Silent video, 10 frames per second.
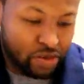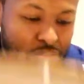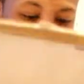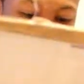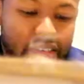
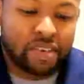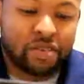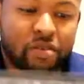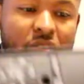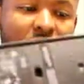Oh, there you
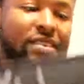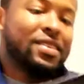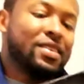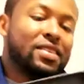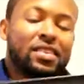go.
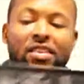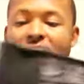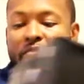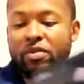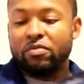
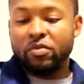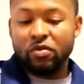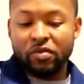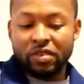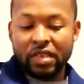Let me
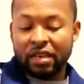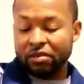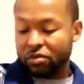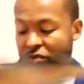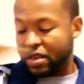move this
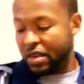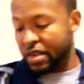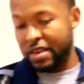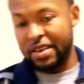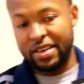out the way.
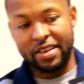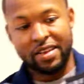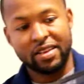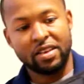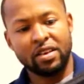
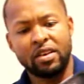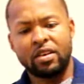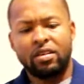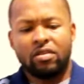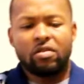
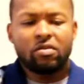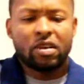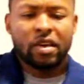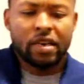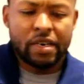Oh
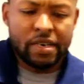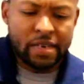yeah.